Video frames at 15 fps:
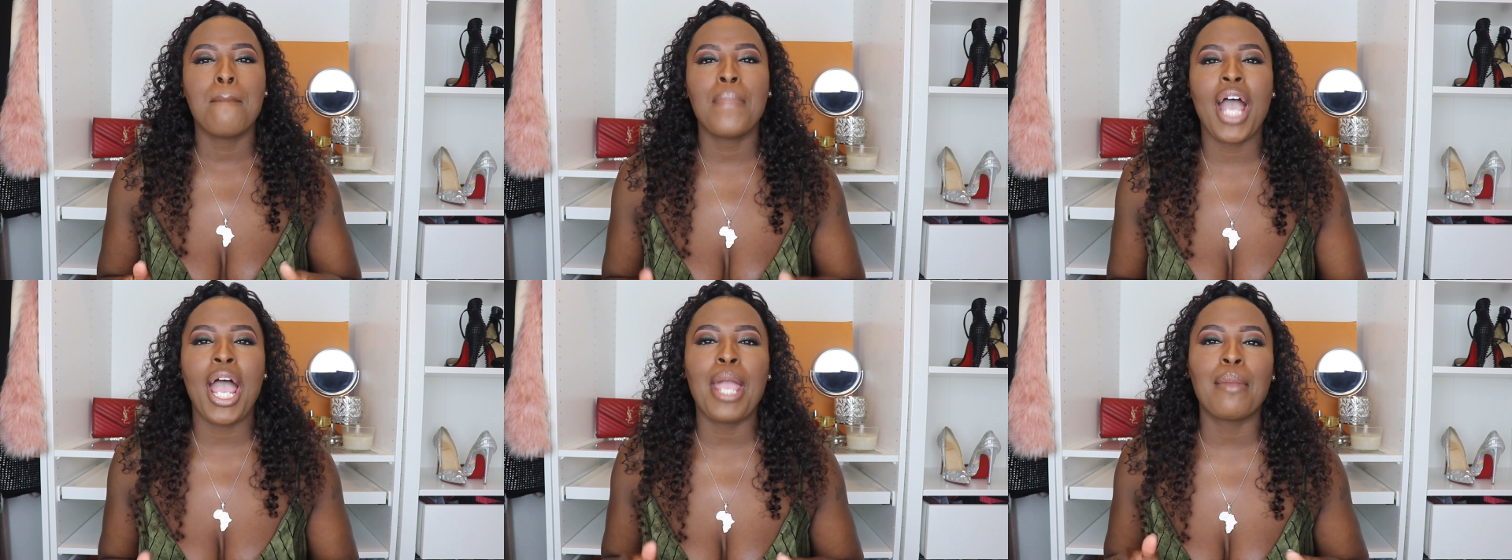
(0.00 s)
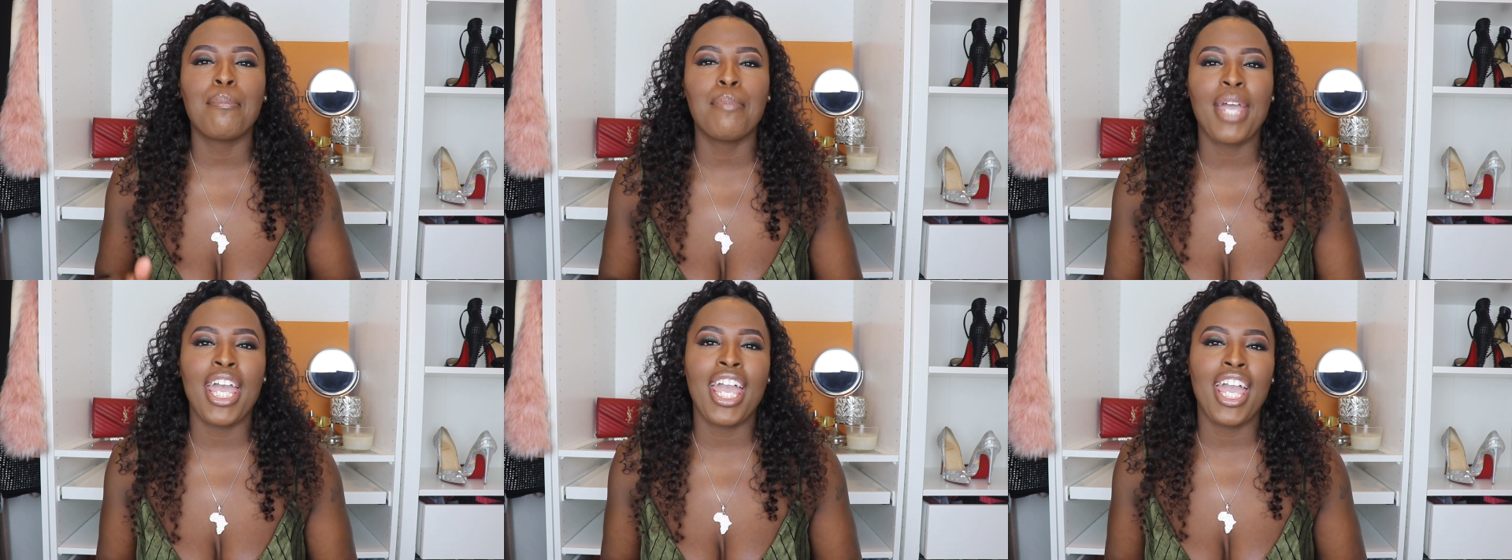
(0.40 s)
my
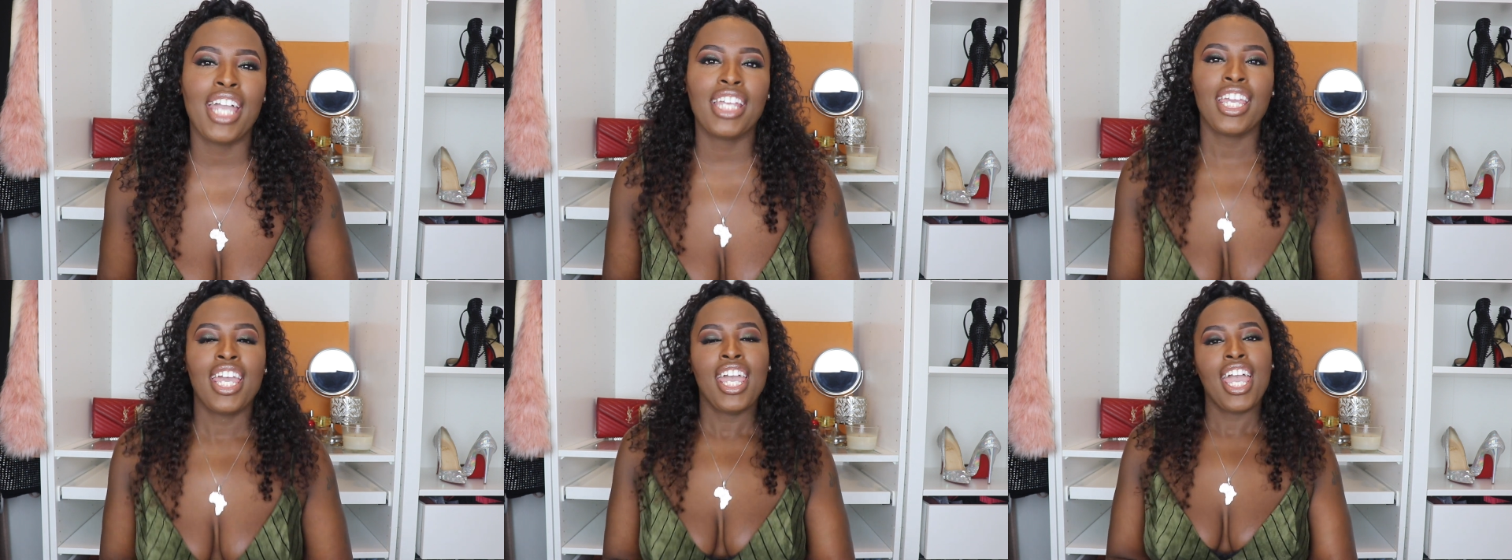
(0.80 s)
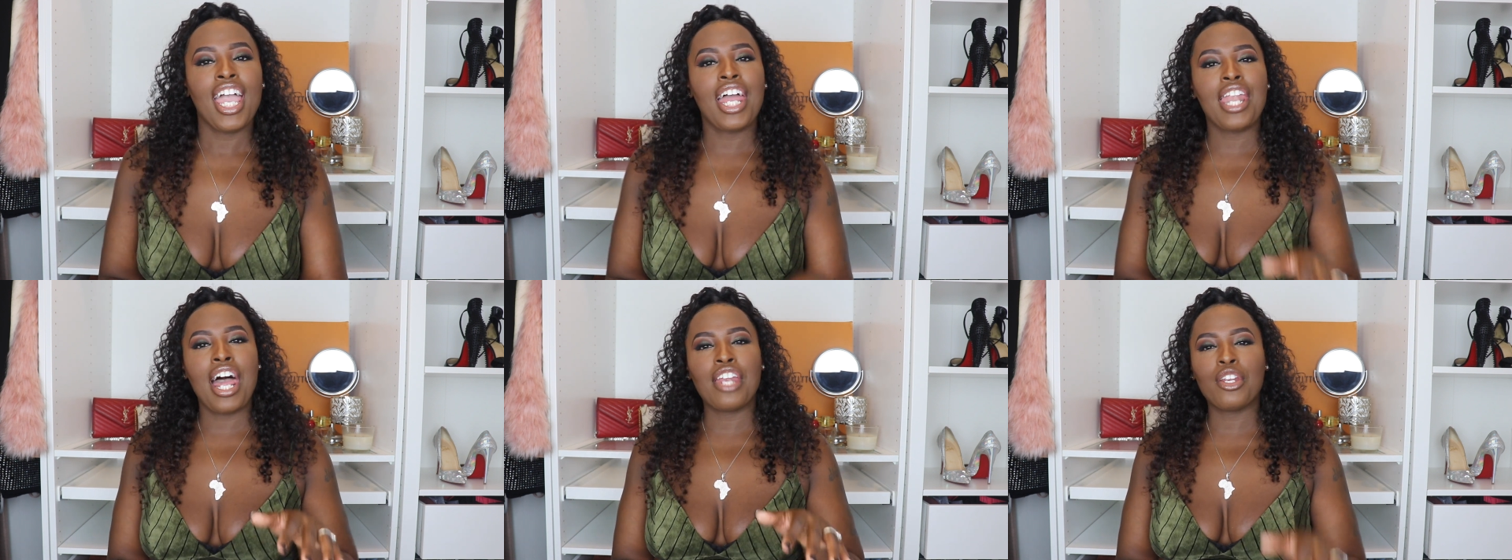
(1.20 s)
bag,
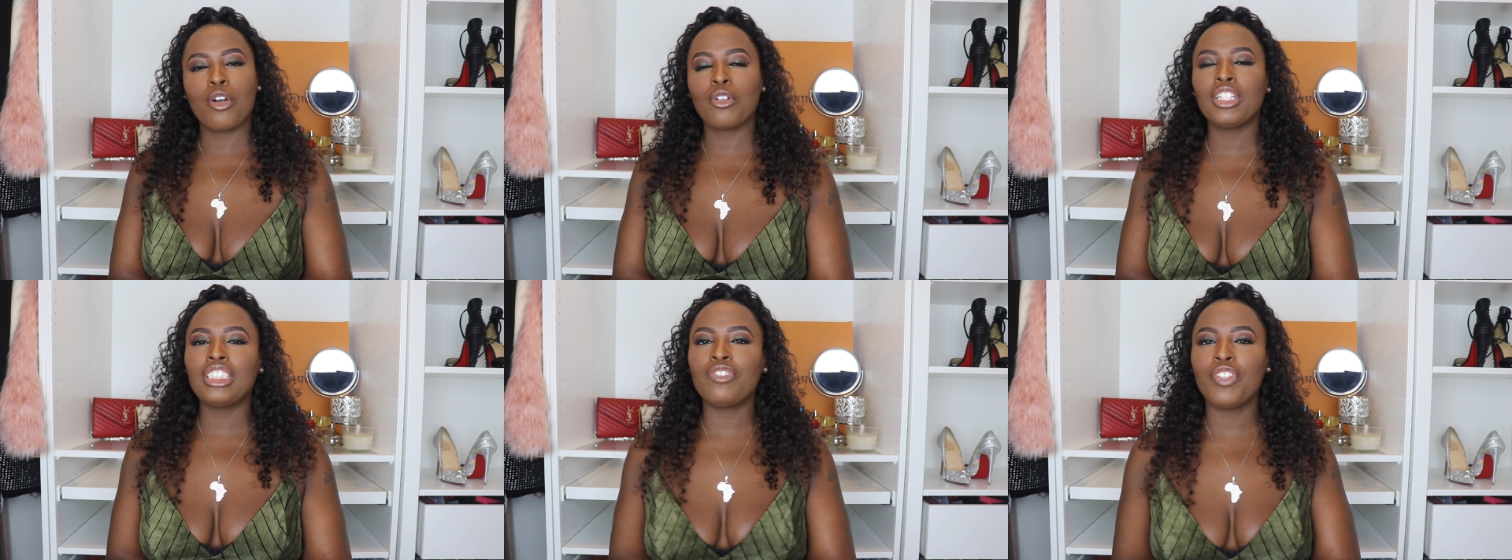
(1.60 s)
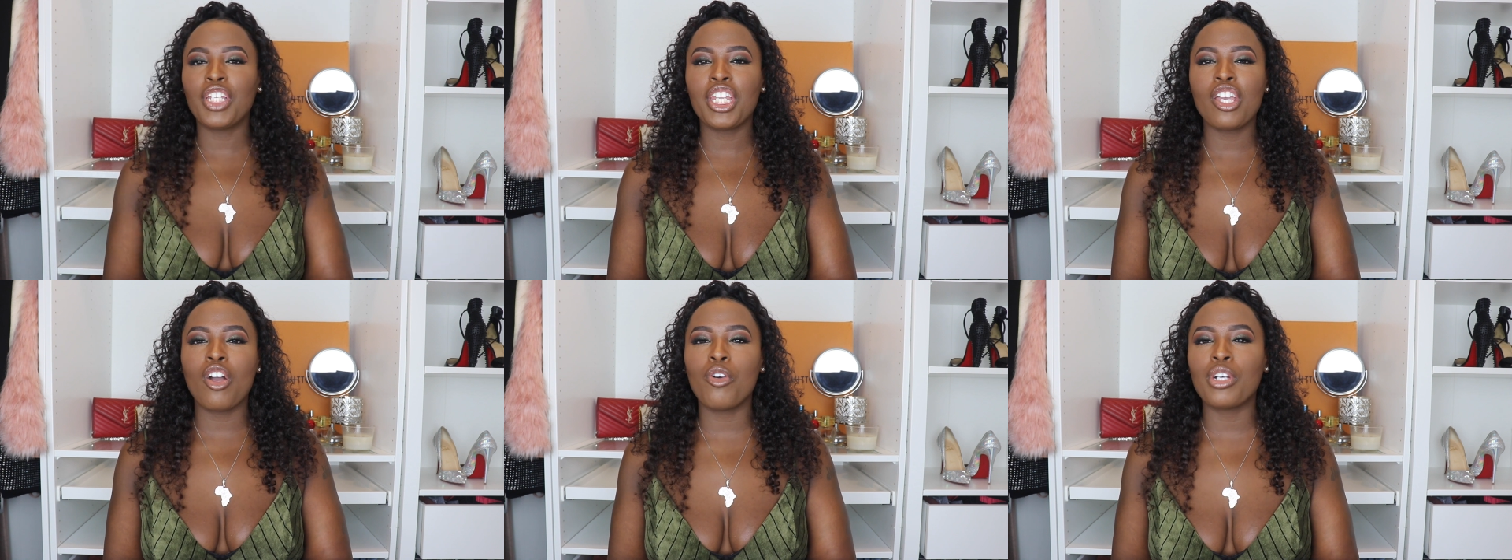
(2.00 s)
and I know this
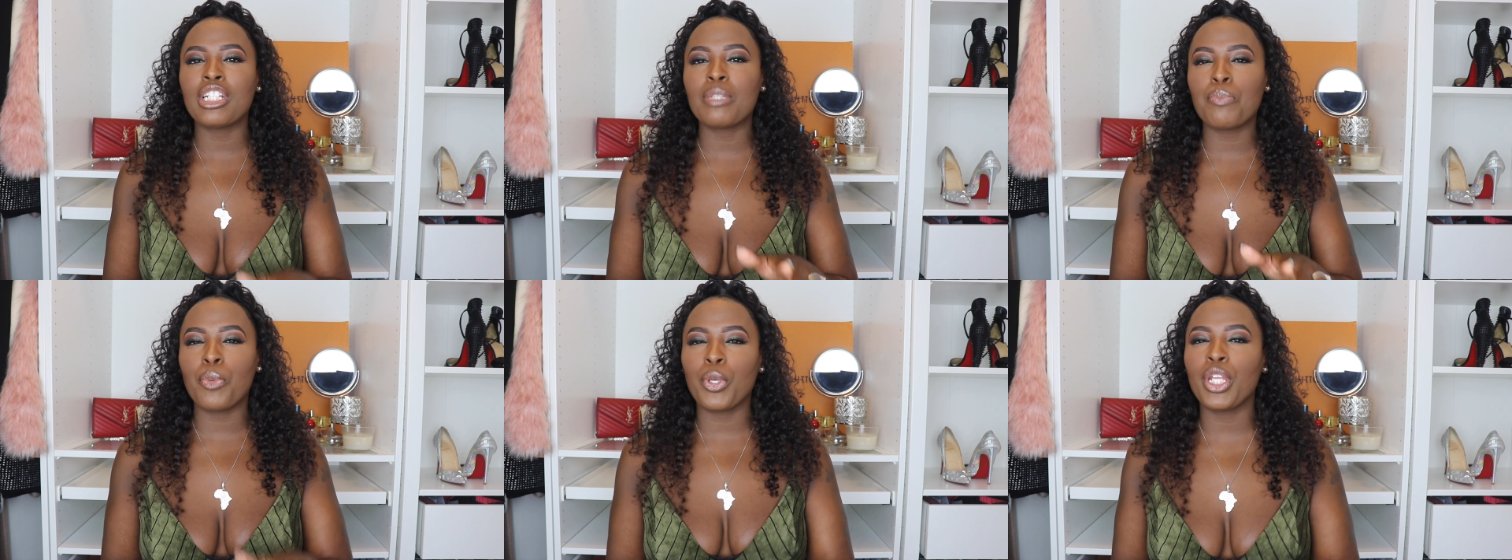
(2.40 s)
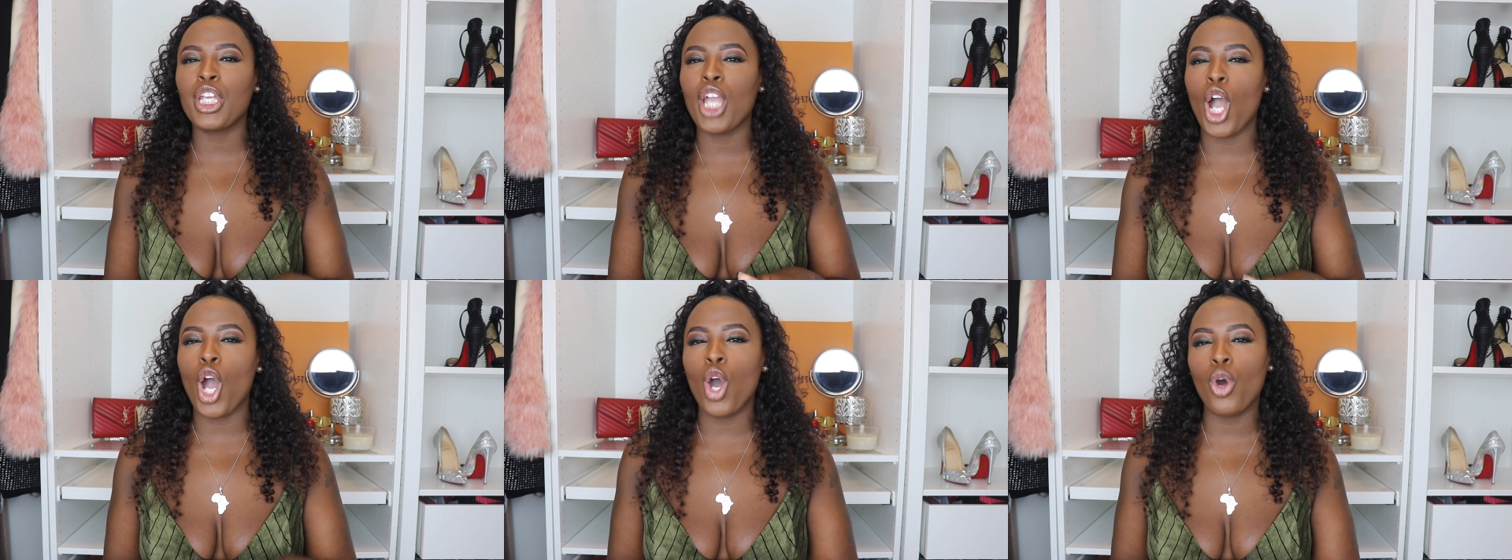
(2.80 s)
video is
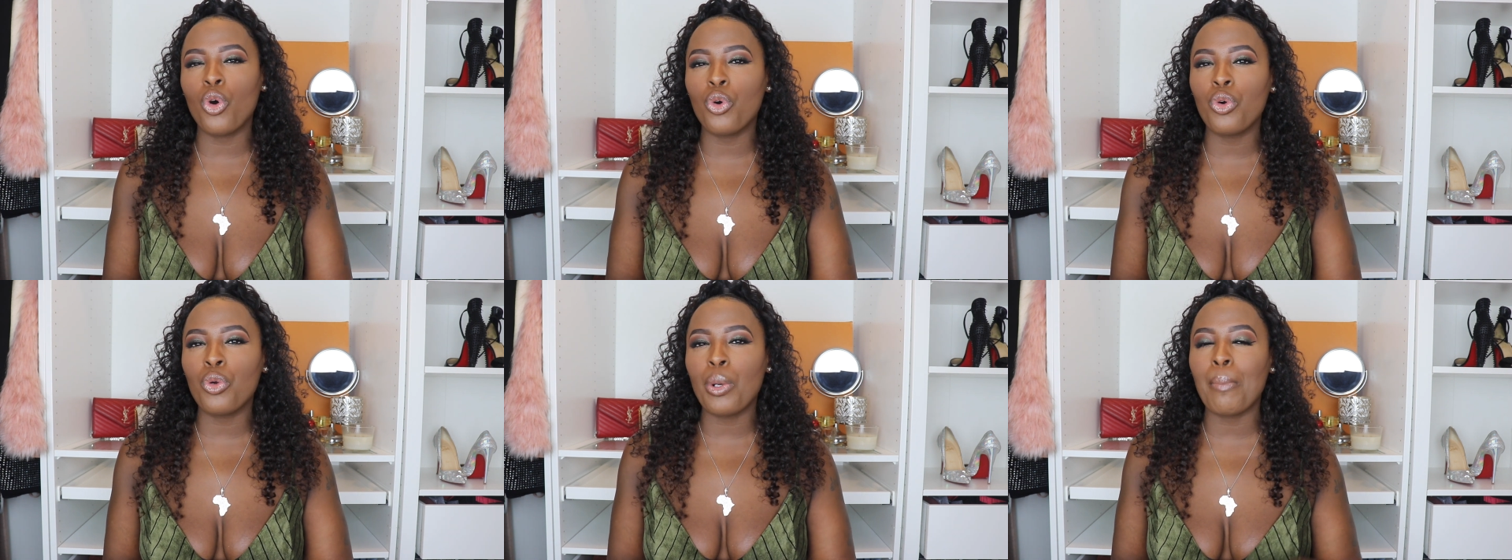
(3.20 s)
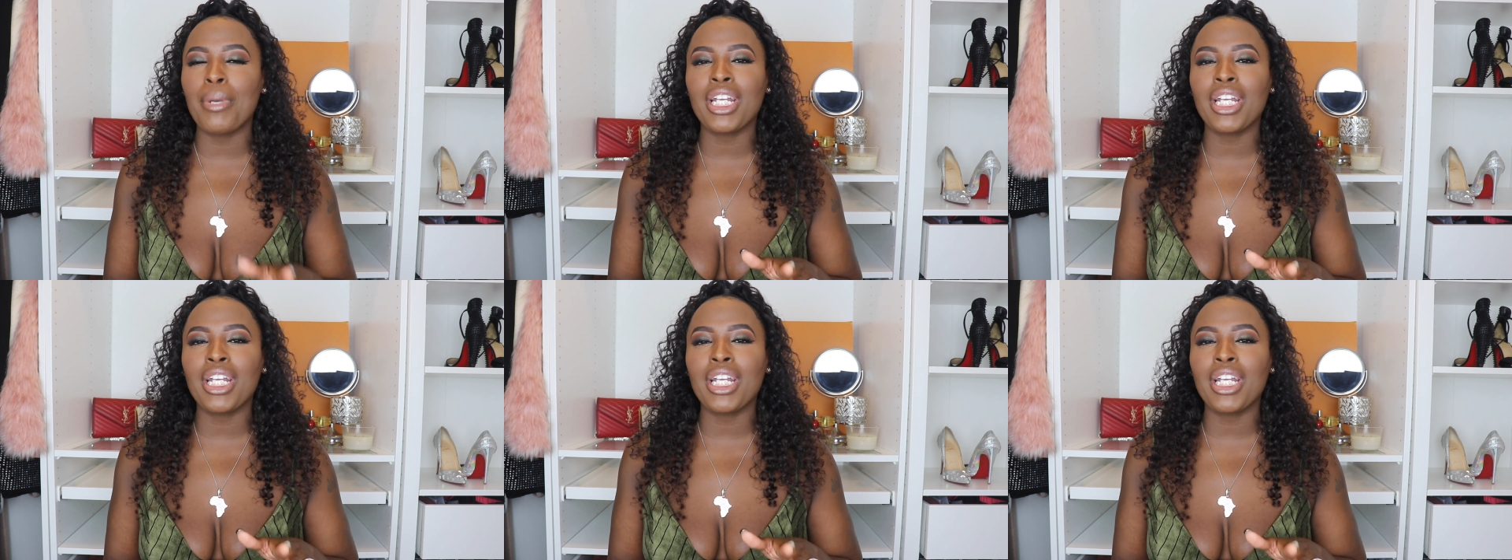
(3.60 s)
pretty old,